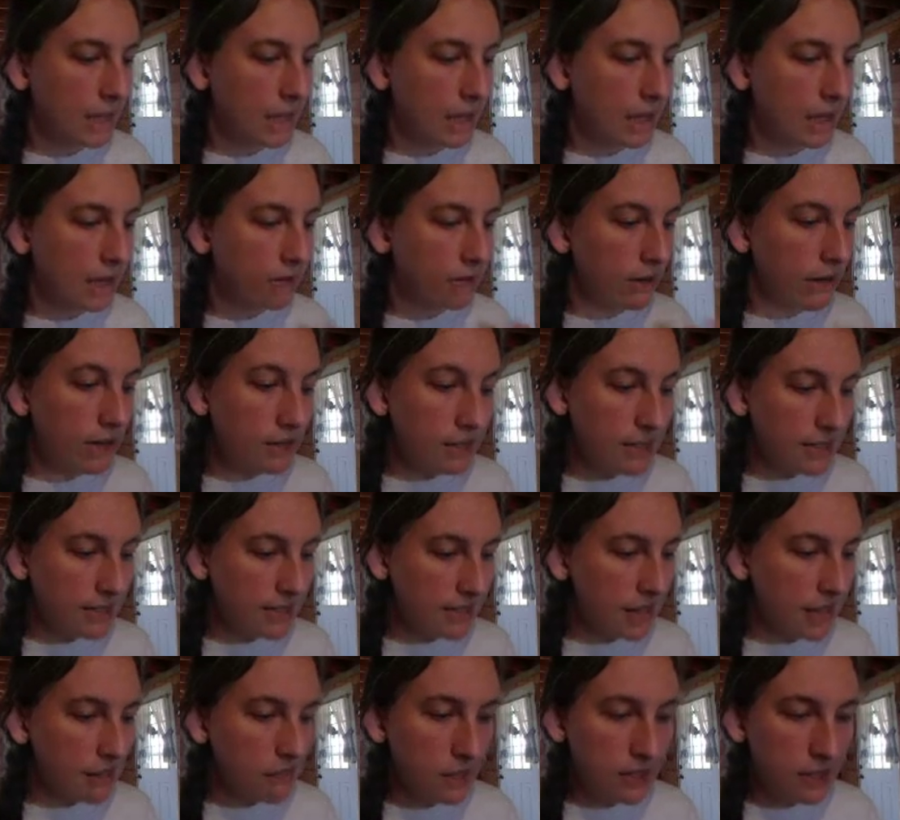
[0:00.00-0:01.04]
Around this
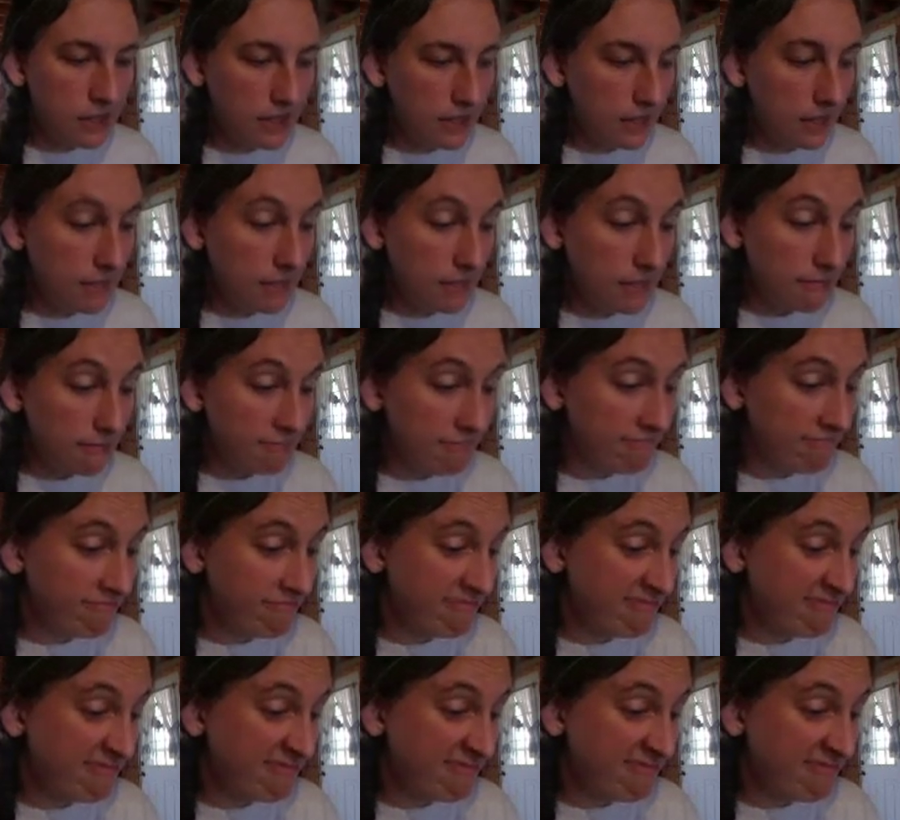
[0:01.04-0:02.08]
time of the year,
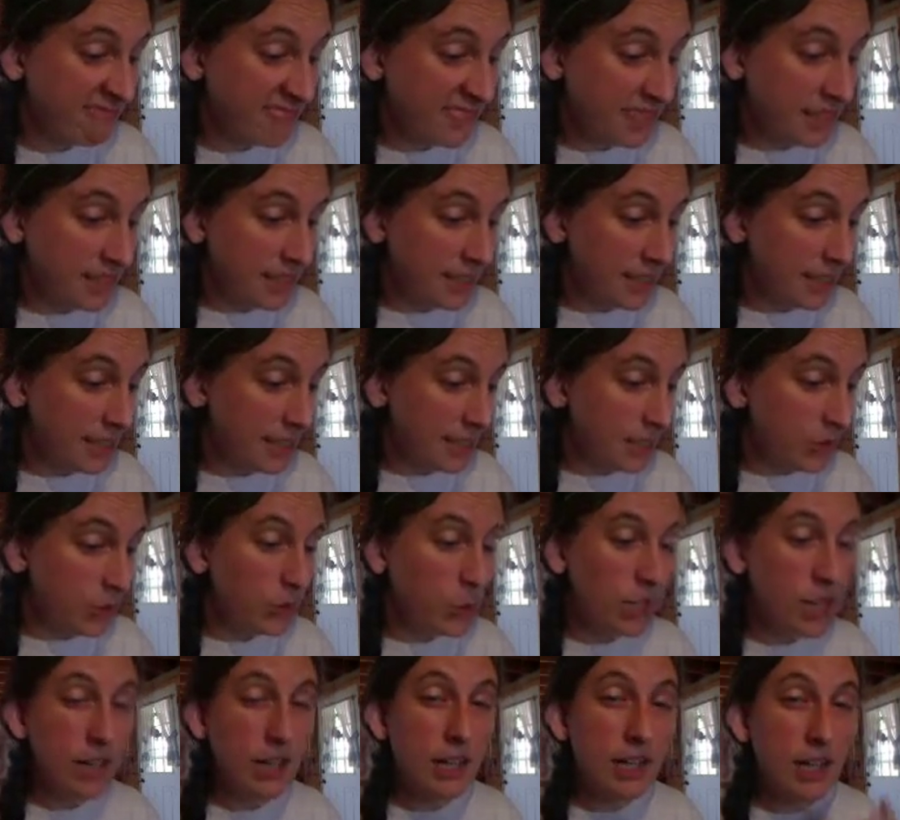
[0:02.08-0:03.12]
we
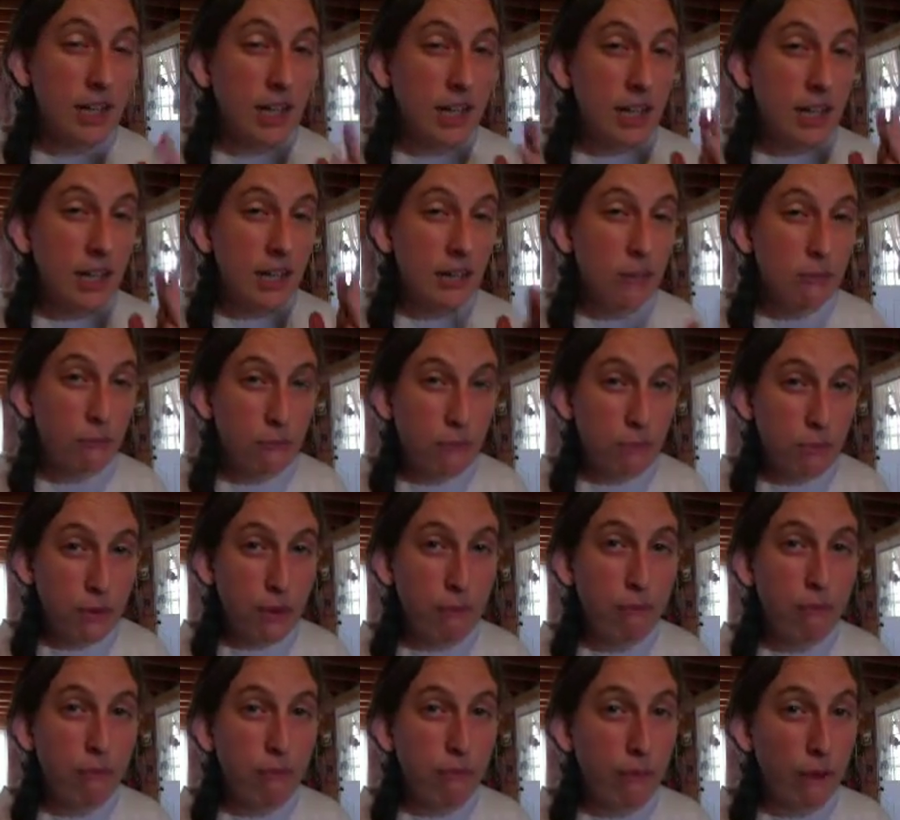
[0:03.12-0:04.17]
get
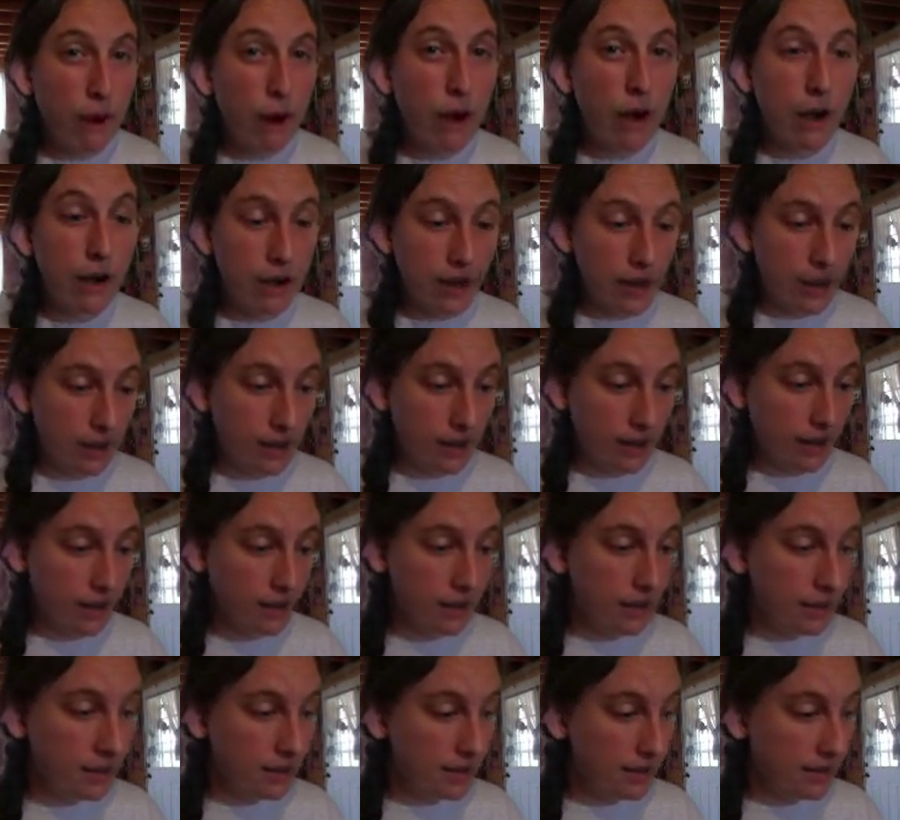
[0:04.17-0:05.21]
bombarded
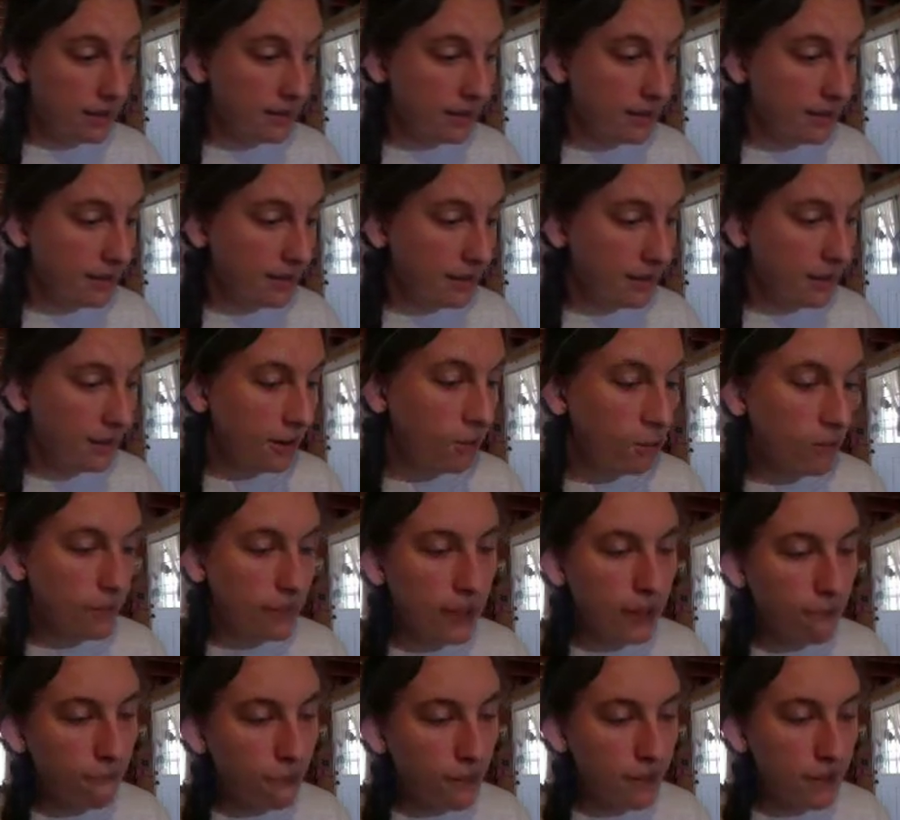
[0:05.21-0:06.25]
with
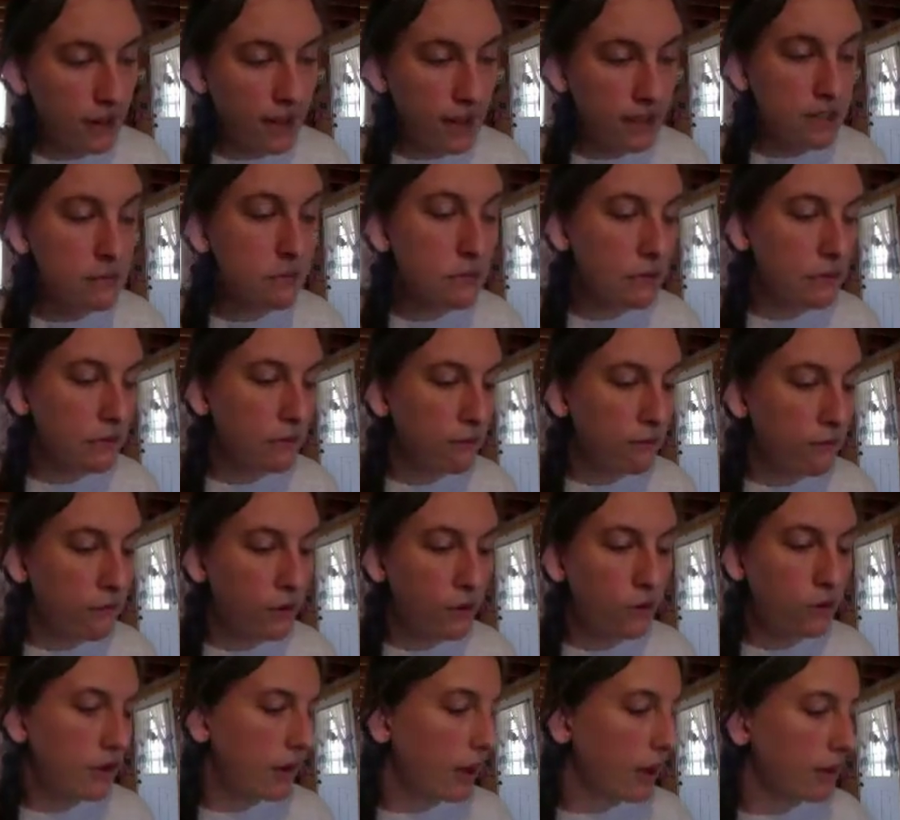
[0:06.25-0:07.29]
advertisements for
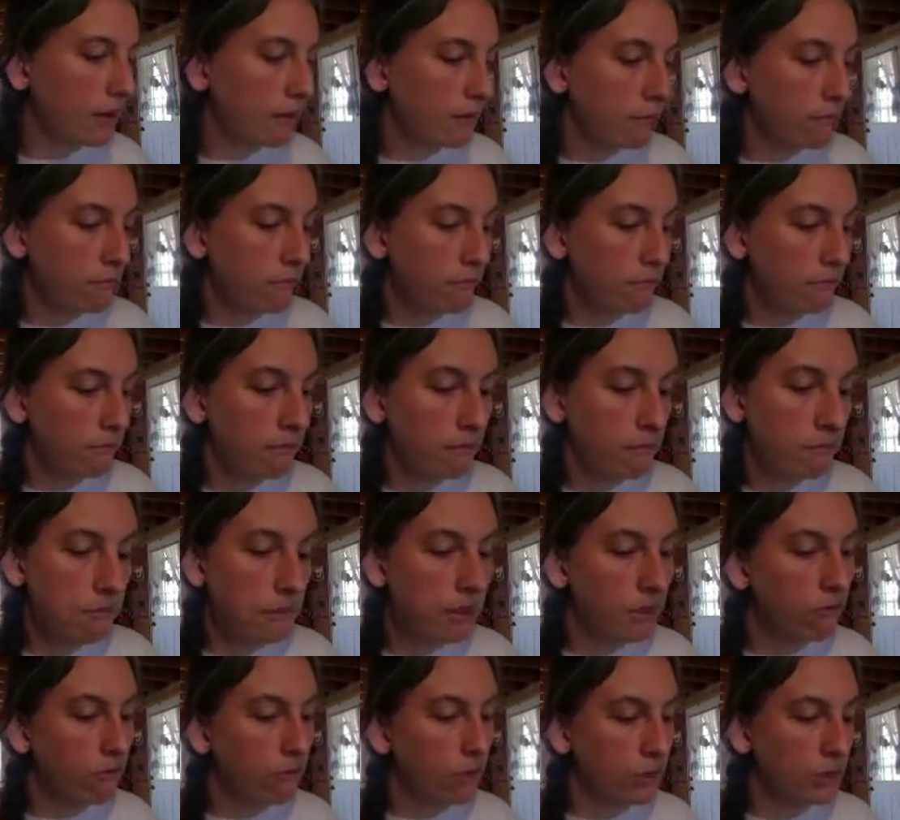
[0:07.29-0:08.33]
new tech
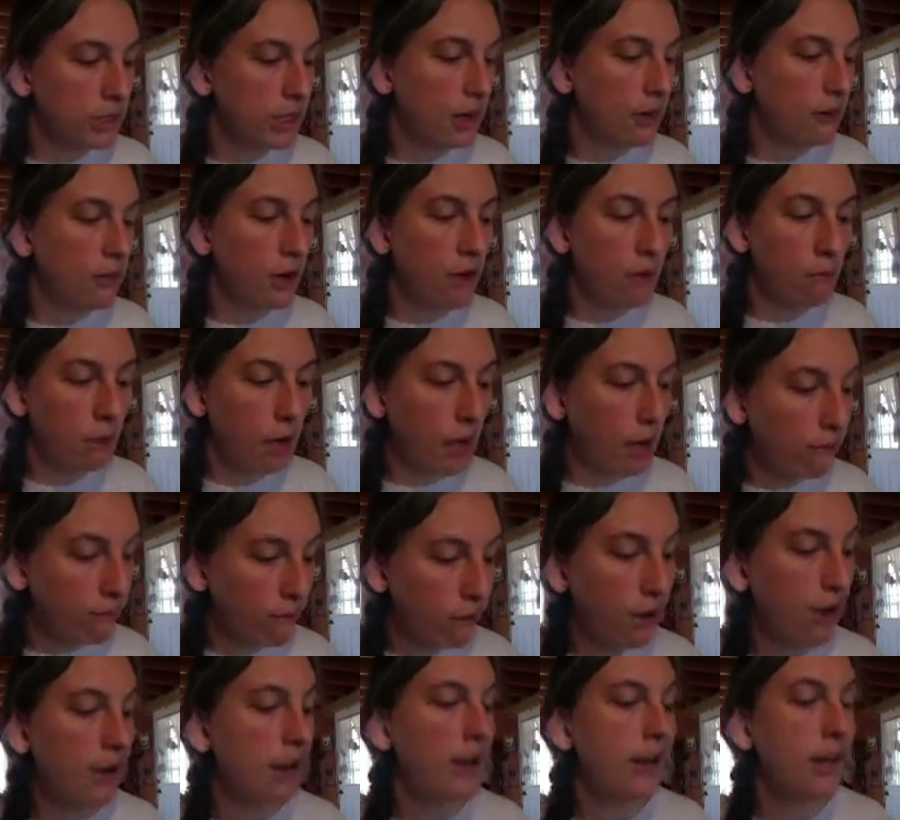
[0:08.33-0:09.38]
being rolled out on Black
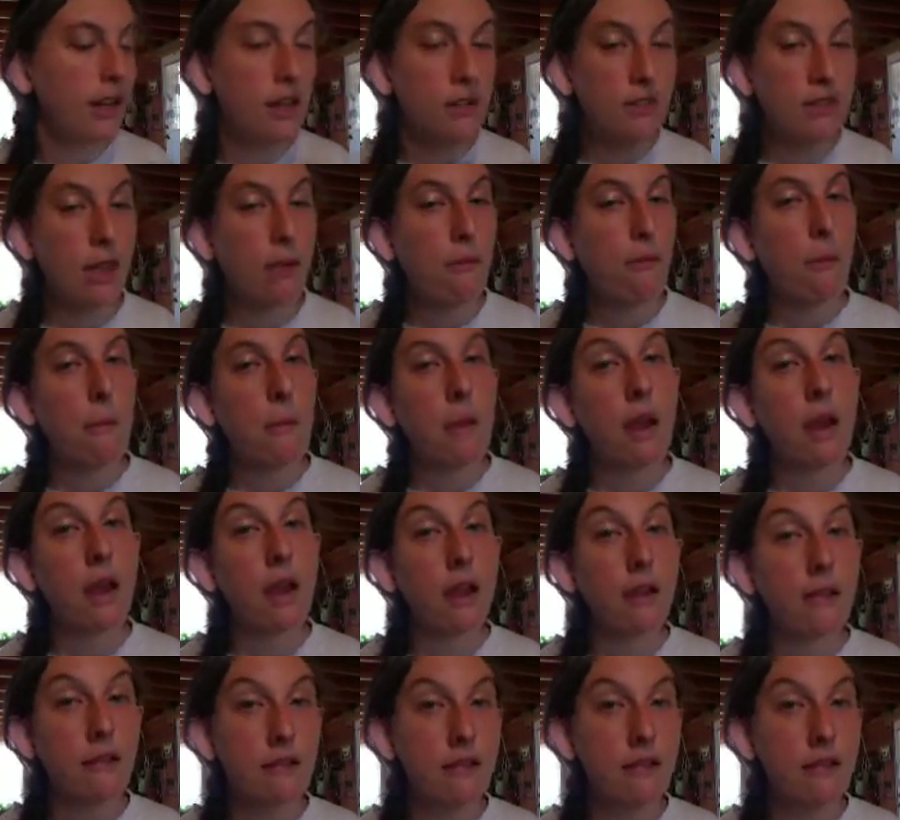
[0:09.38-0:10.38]
Friday and Cyber Monday.